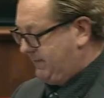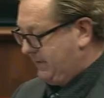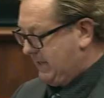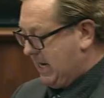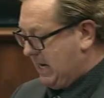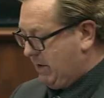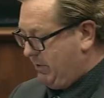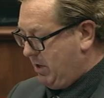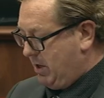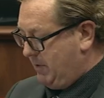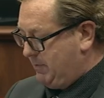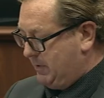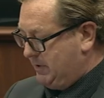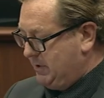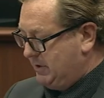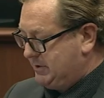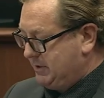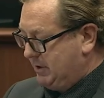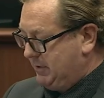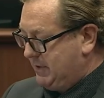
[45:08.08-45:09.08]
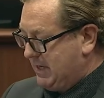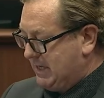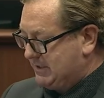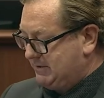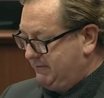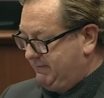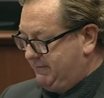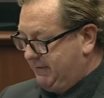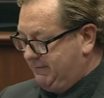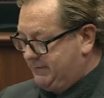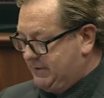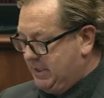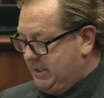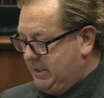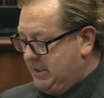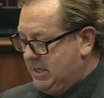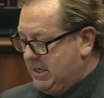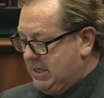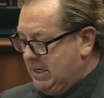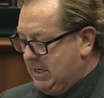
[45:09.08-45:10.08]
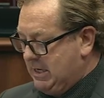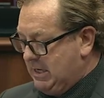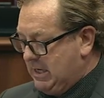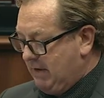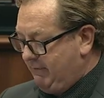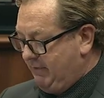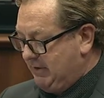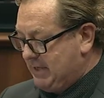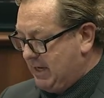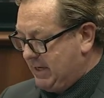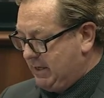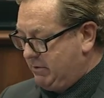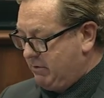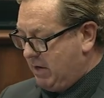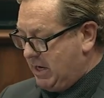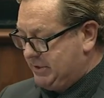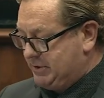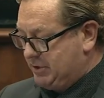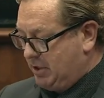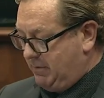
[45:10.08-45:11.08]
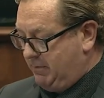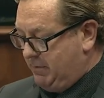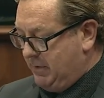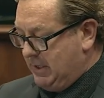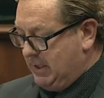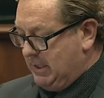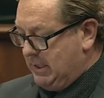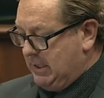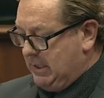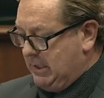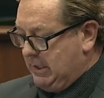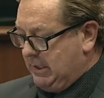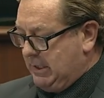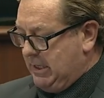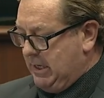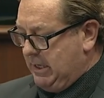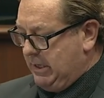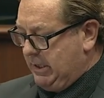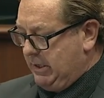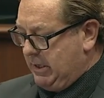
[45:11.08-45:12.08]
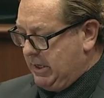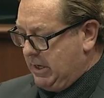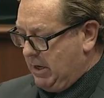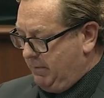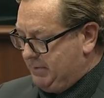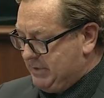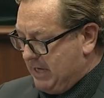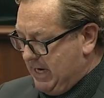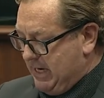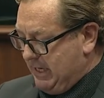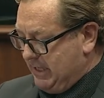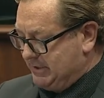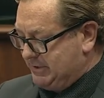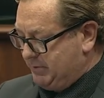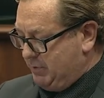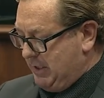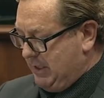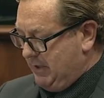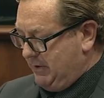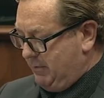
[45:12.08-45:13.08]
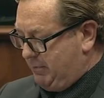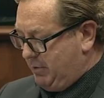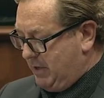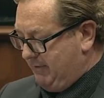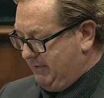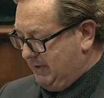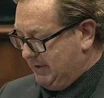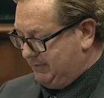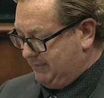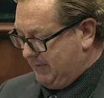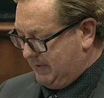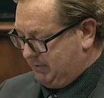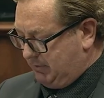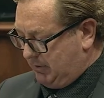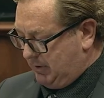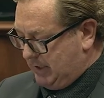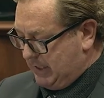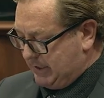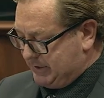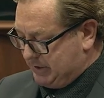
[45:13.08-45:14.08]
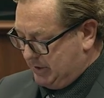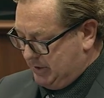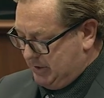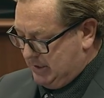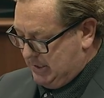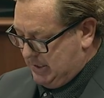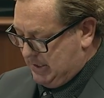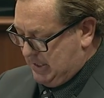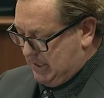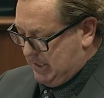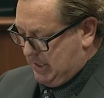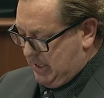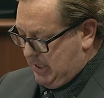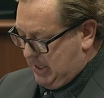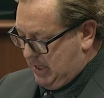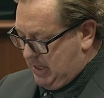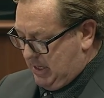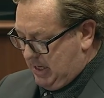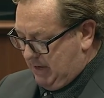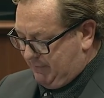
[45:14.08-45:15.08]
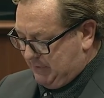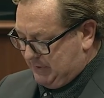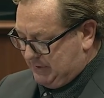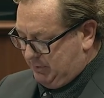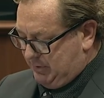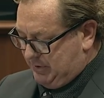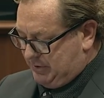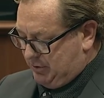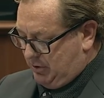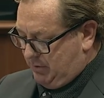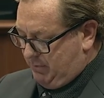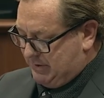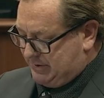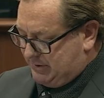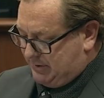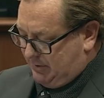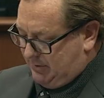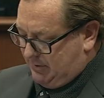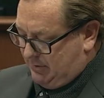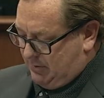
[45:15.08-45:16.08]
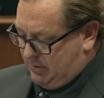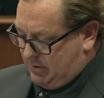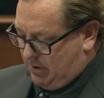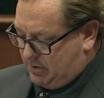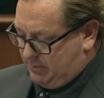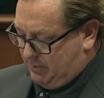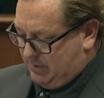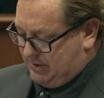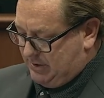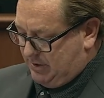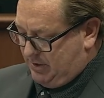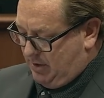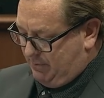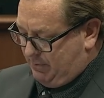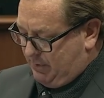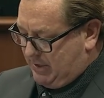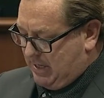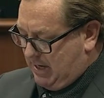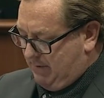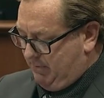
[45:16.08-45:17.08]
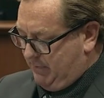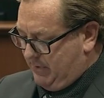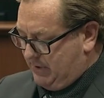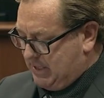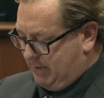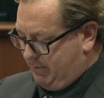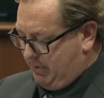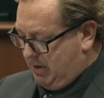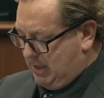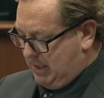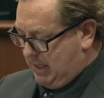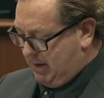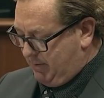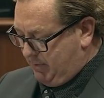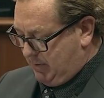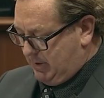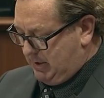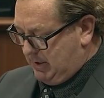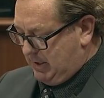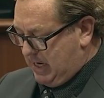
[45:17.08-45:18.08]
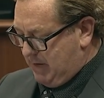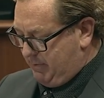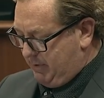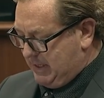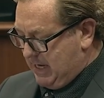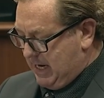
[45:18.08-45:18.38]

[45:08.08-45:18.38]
for Cowan opened in 2015, having done a great job obtaining a swing in the previous federal election. In an effort to ensure Mr Copperman did not become the WA Labor